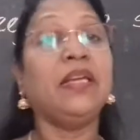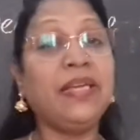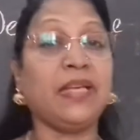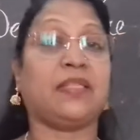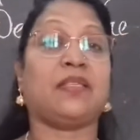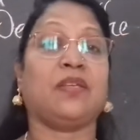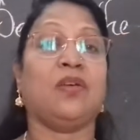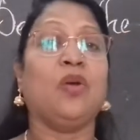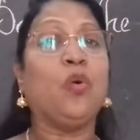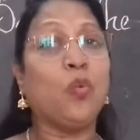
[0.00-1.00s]
Yes,
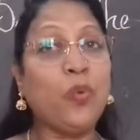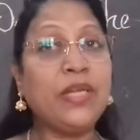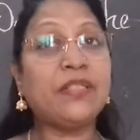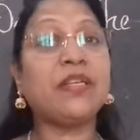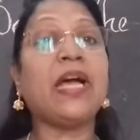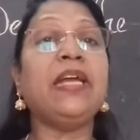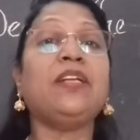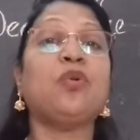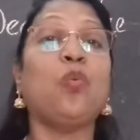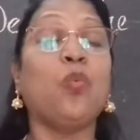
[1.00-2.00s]
we try
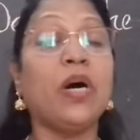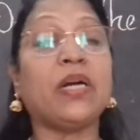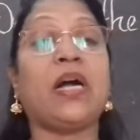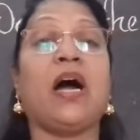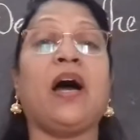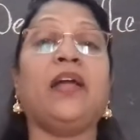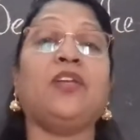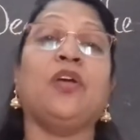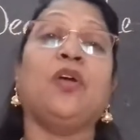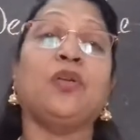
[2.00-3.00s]
to work
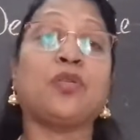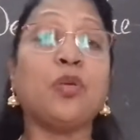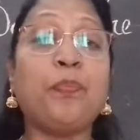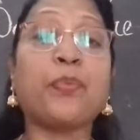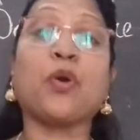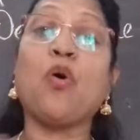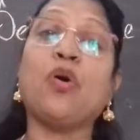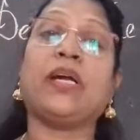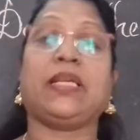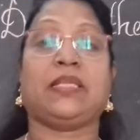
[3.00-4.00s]
hard to
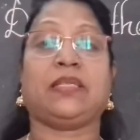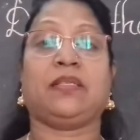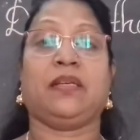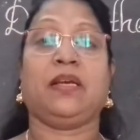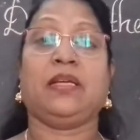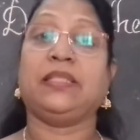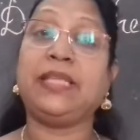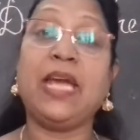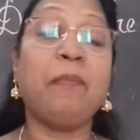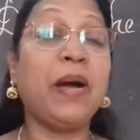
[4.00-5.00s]
progress
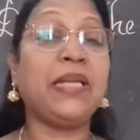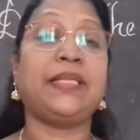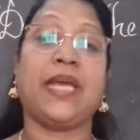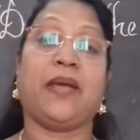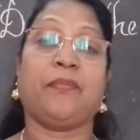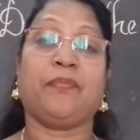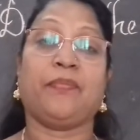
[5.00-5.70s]
day by day.